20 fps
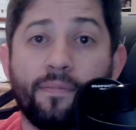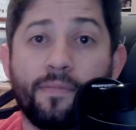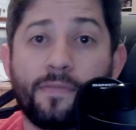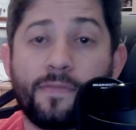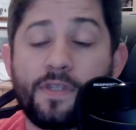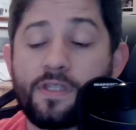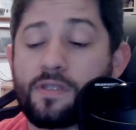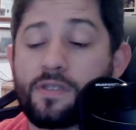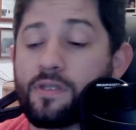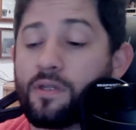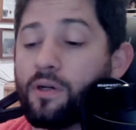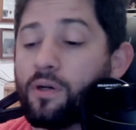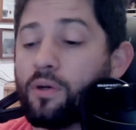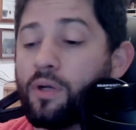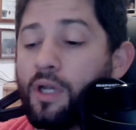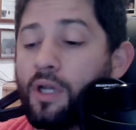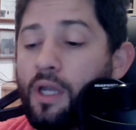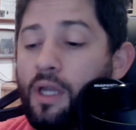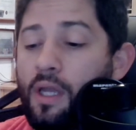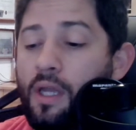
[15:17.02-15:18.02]

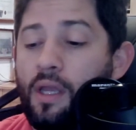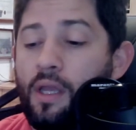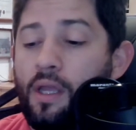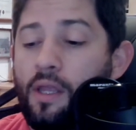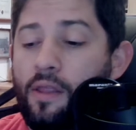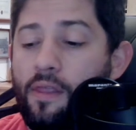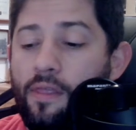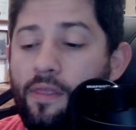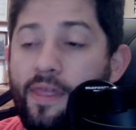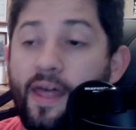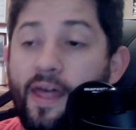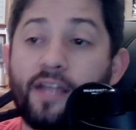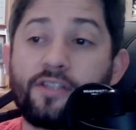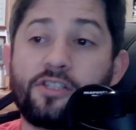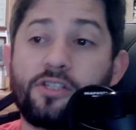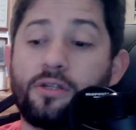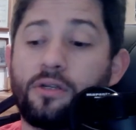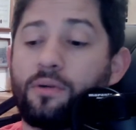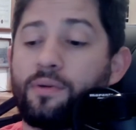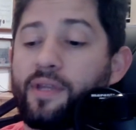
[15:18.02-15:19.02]
So
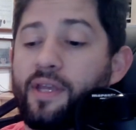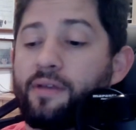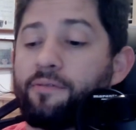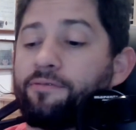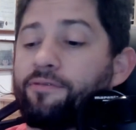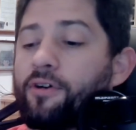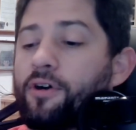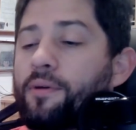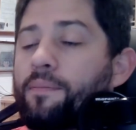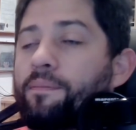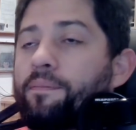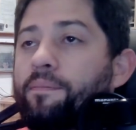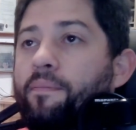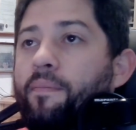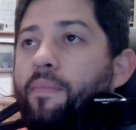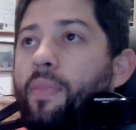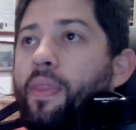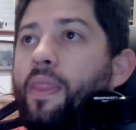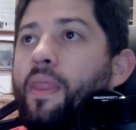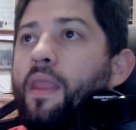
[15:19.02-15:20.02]
that's your own damn fault.
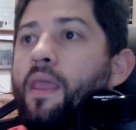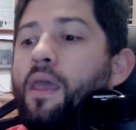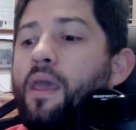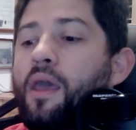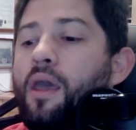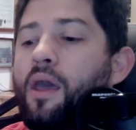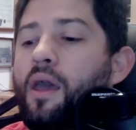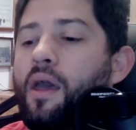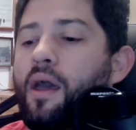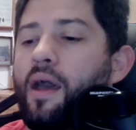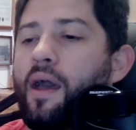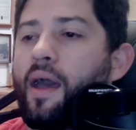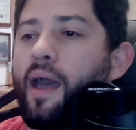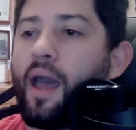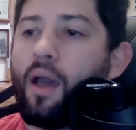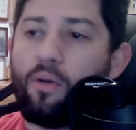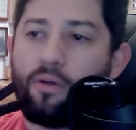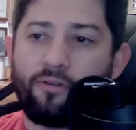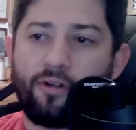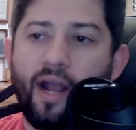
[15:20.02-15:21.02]

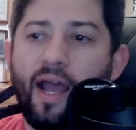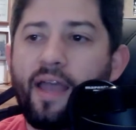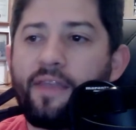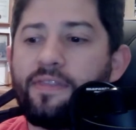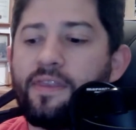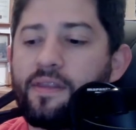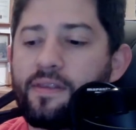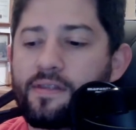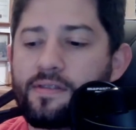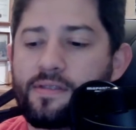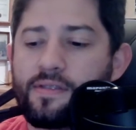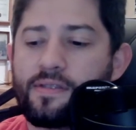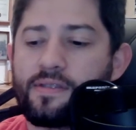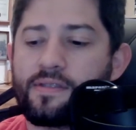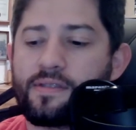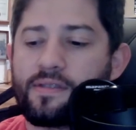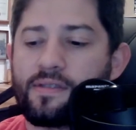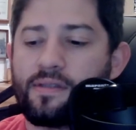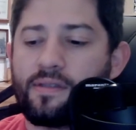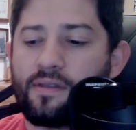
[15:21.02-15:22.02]
However, I think this
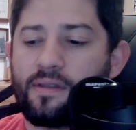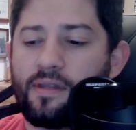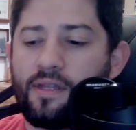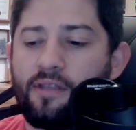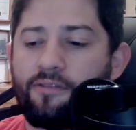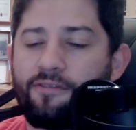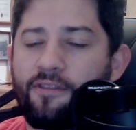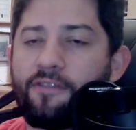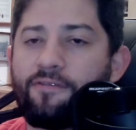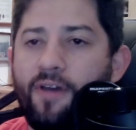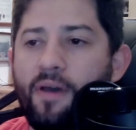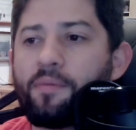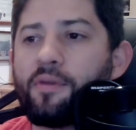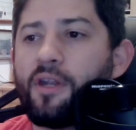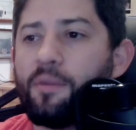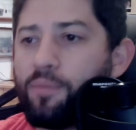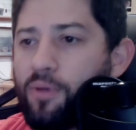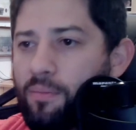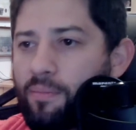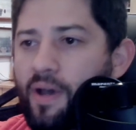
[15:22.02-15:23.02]
is, if, if I'm going
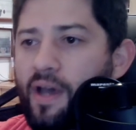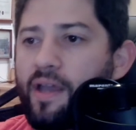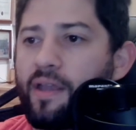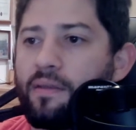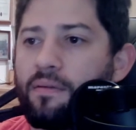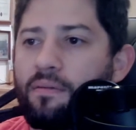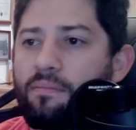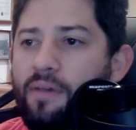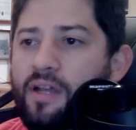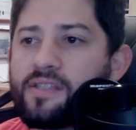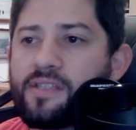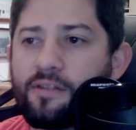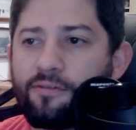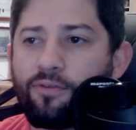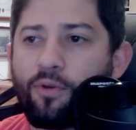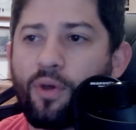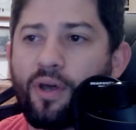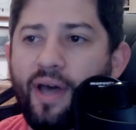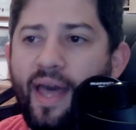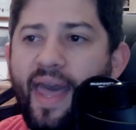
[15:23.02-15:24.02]
to put my, my
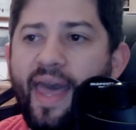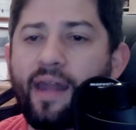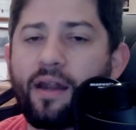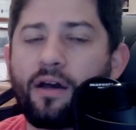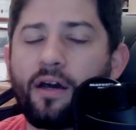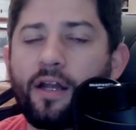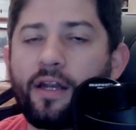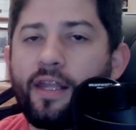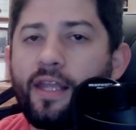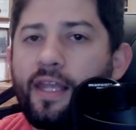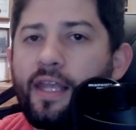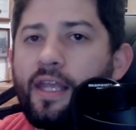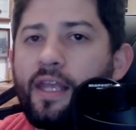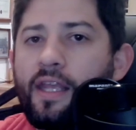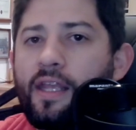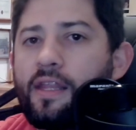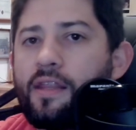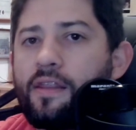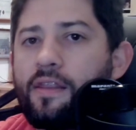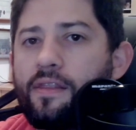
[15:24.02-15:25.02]
tinfoil hat on,
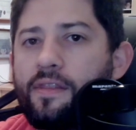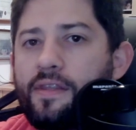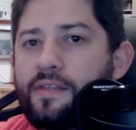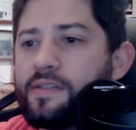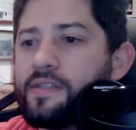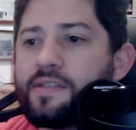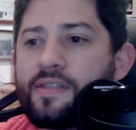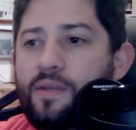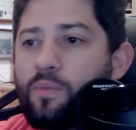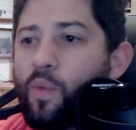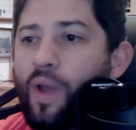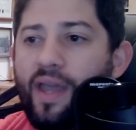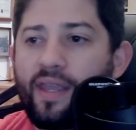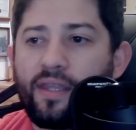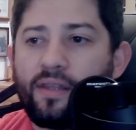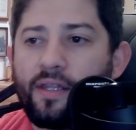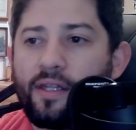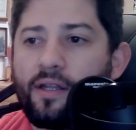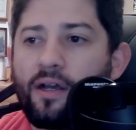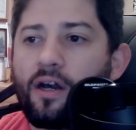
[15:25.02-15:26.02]
this is him
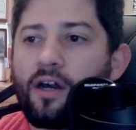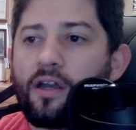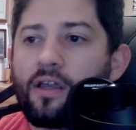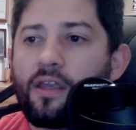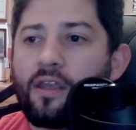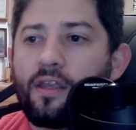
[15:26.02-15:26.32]
wagging the dog.